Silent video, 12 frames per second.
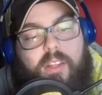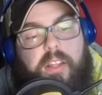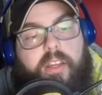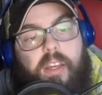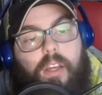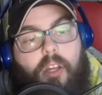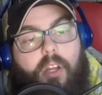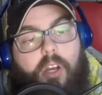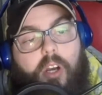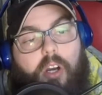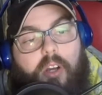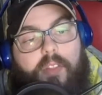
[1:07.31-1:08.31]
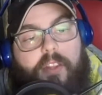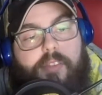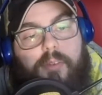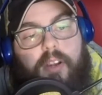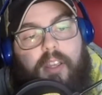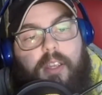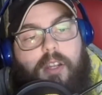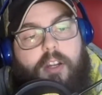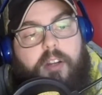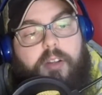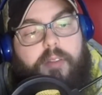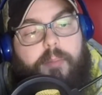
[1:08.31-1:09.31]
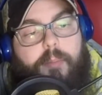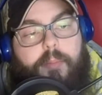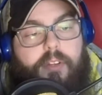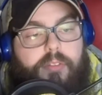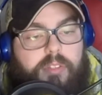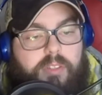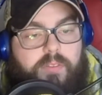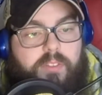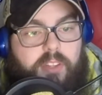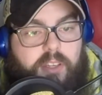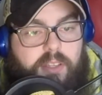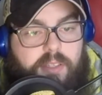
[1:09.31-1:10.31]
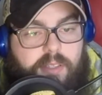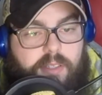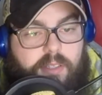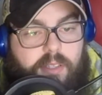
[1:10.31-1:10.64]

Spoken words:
Like on this right here, most of this